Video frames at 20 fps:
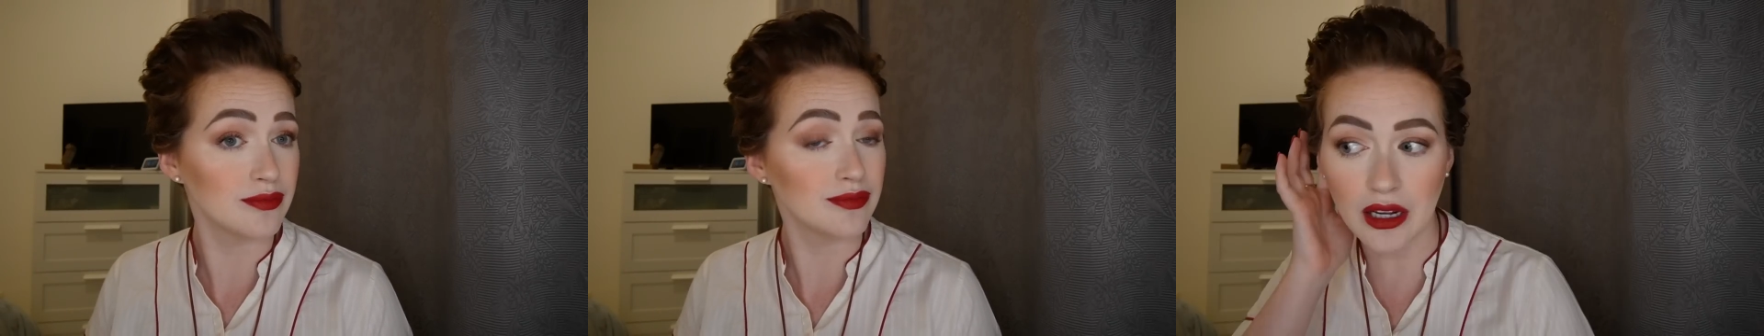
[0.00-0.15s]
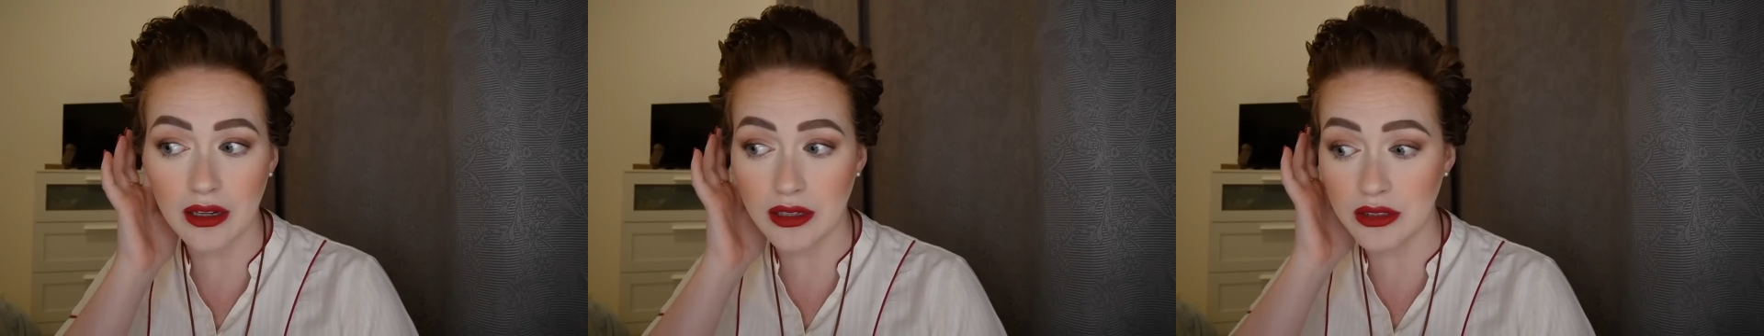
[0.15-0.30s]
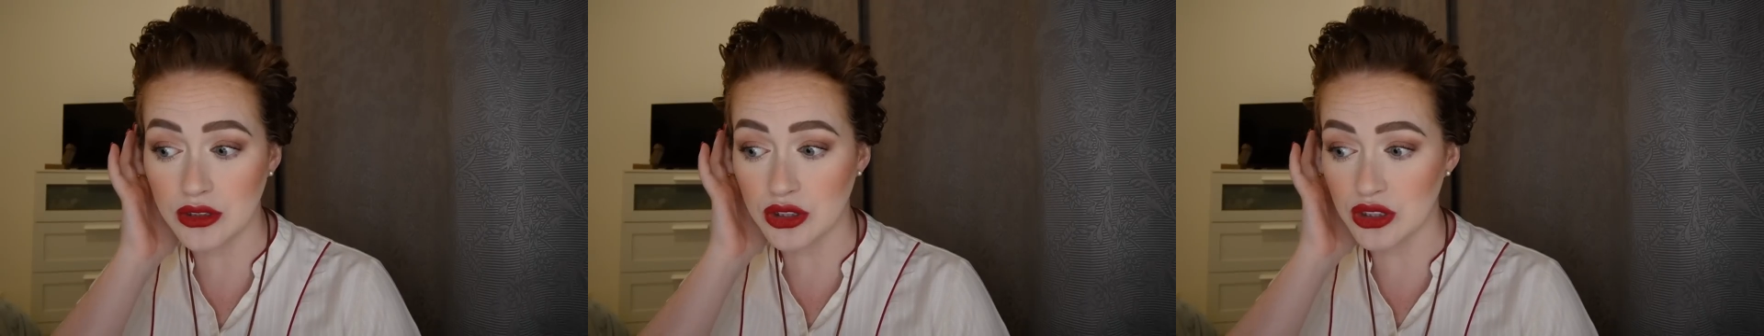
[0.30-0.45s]

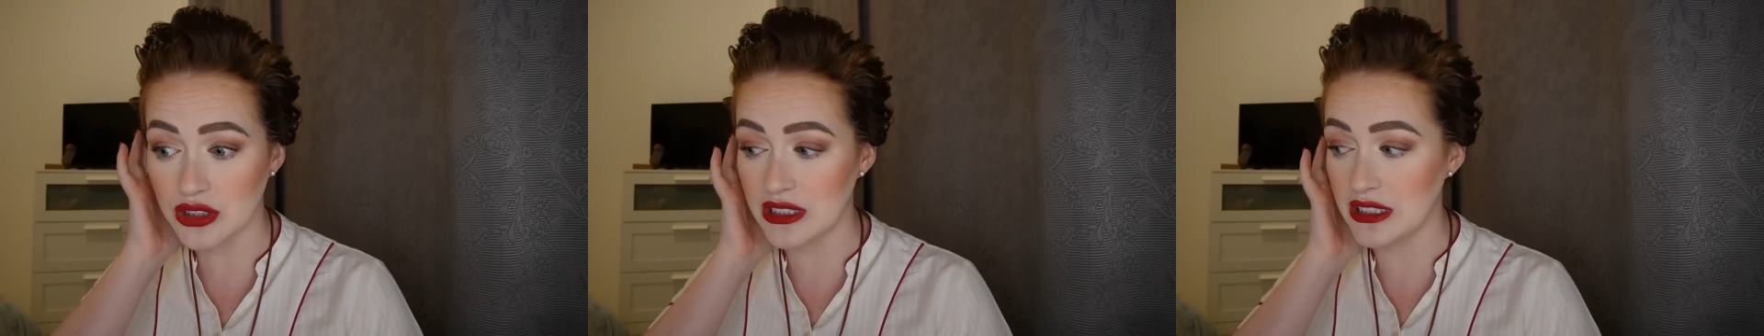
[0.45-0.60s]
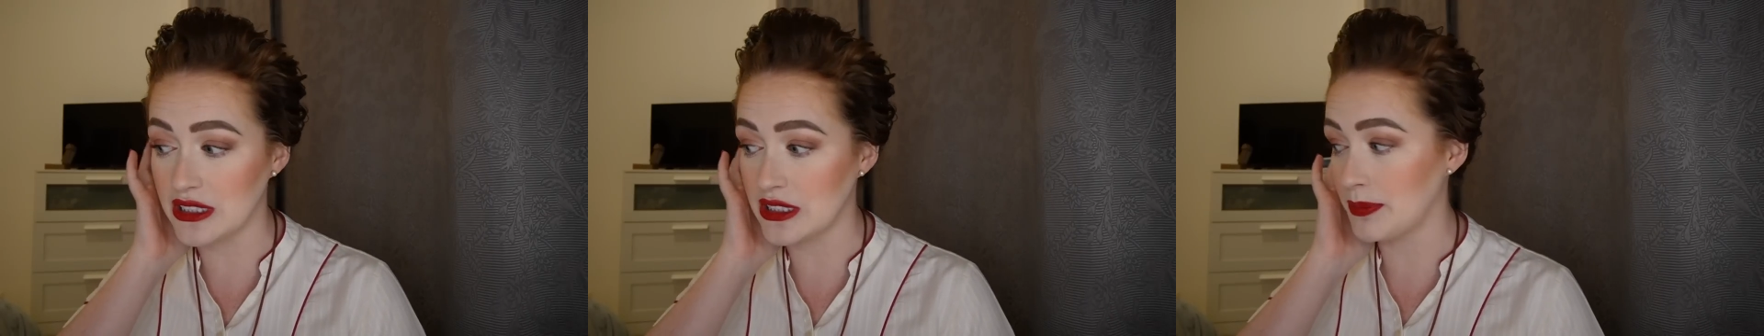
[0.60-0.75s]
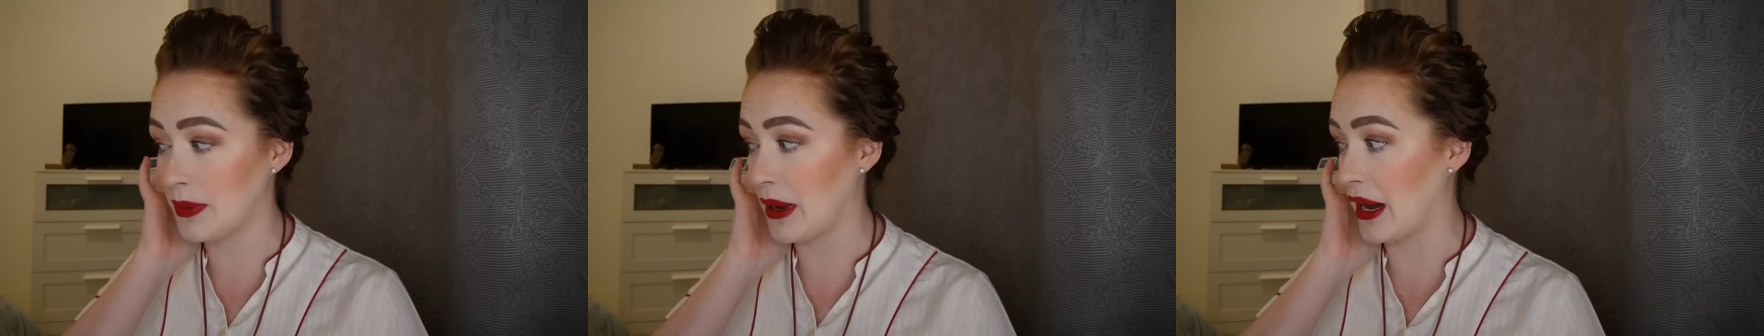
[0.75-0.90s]
I just
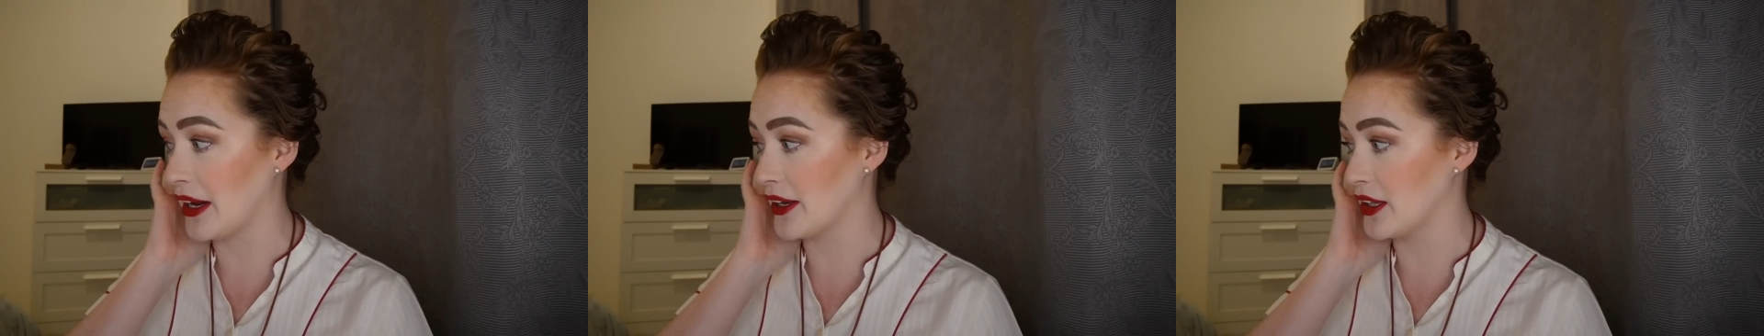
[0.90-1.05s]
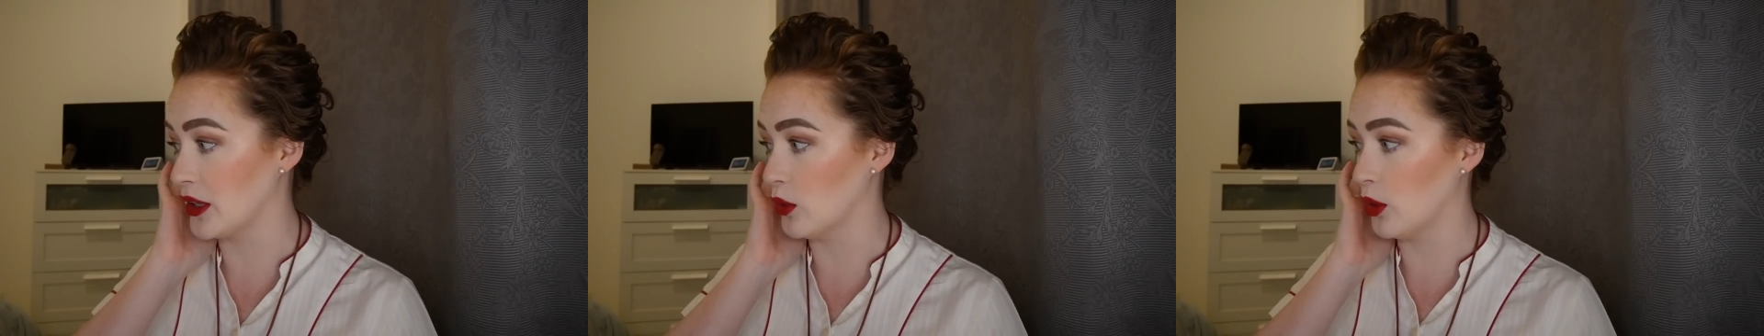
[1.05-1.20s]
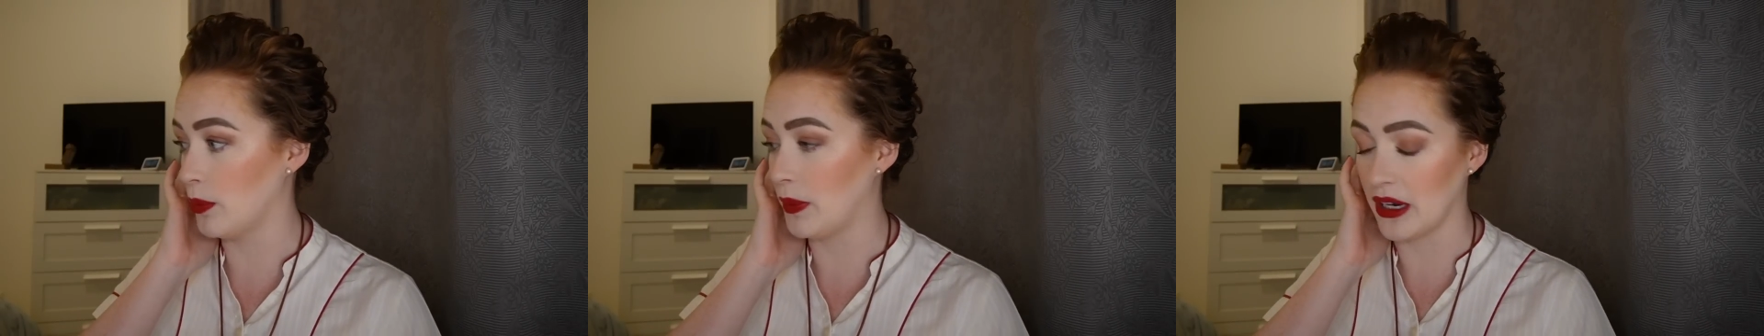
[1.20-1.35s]
need to pack
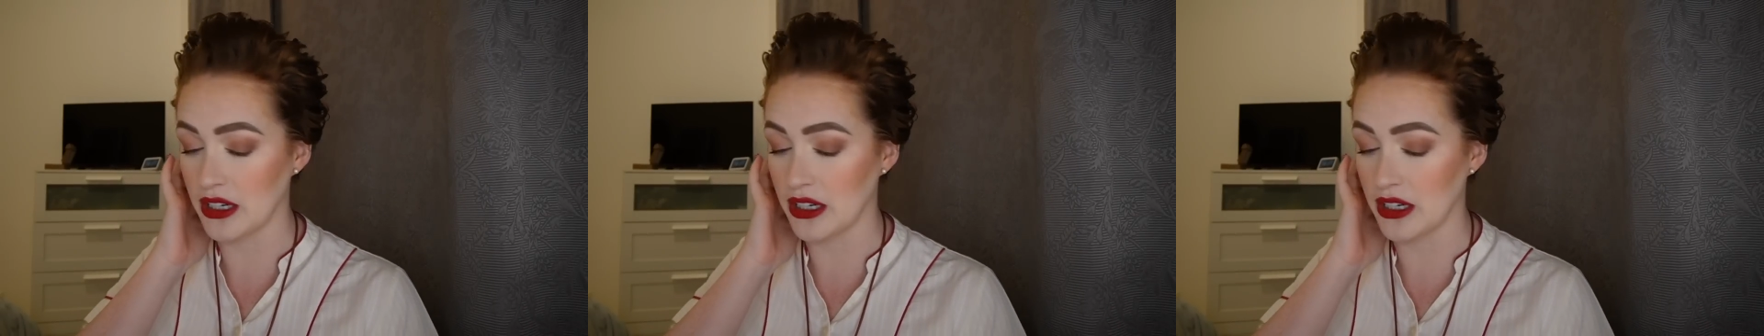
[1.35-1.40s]
you up